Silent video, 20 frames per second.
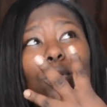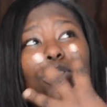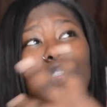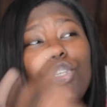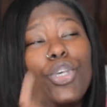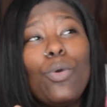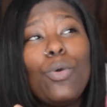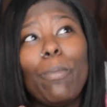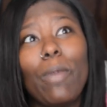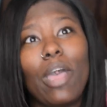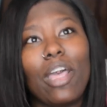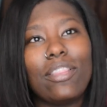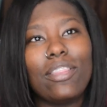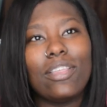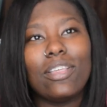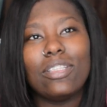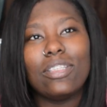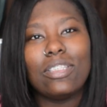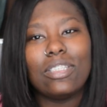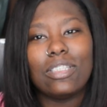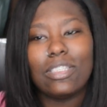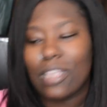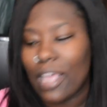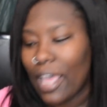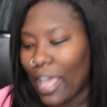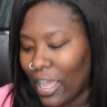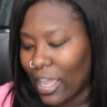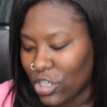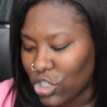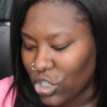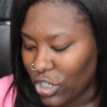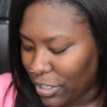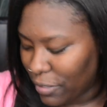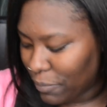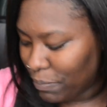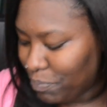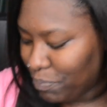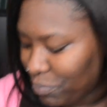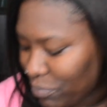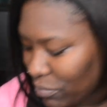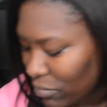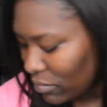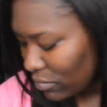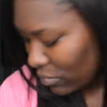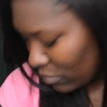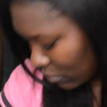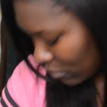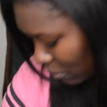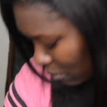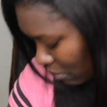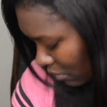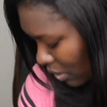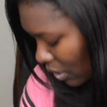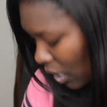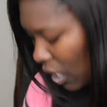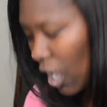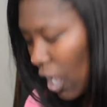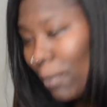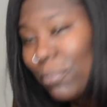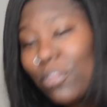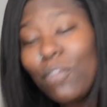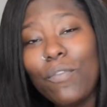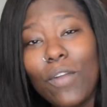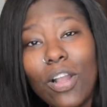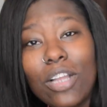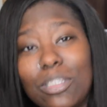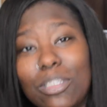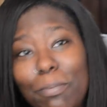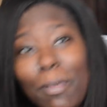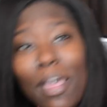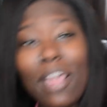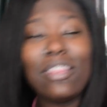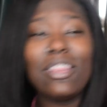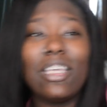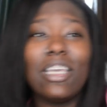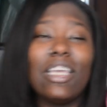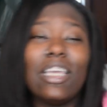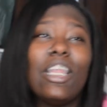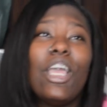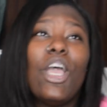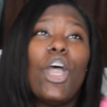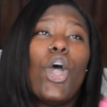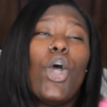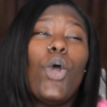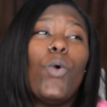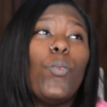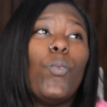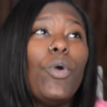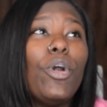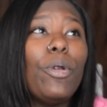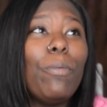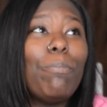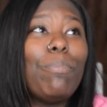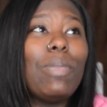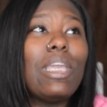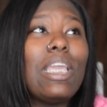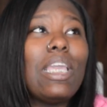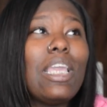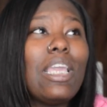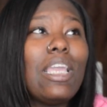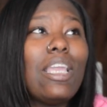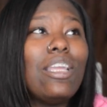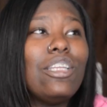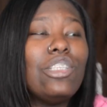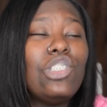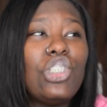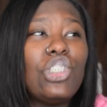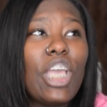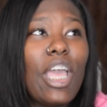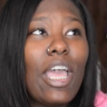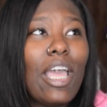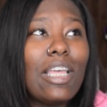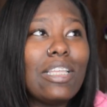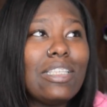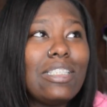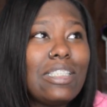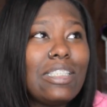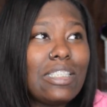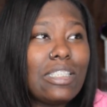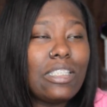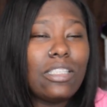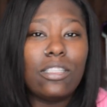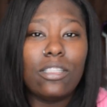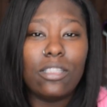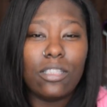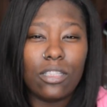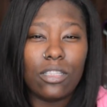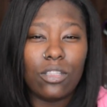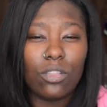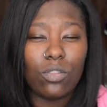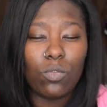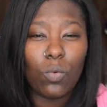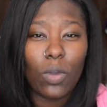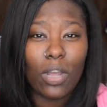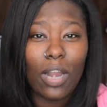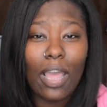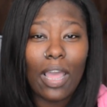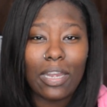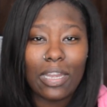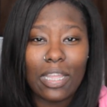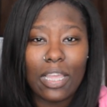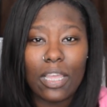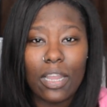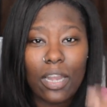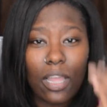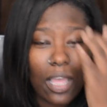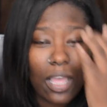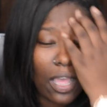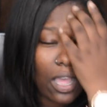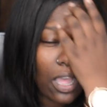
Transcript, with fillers: two methods actually. Um, the first method would be just what I did.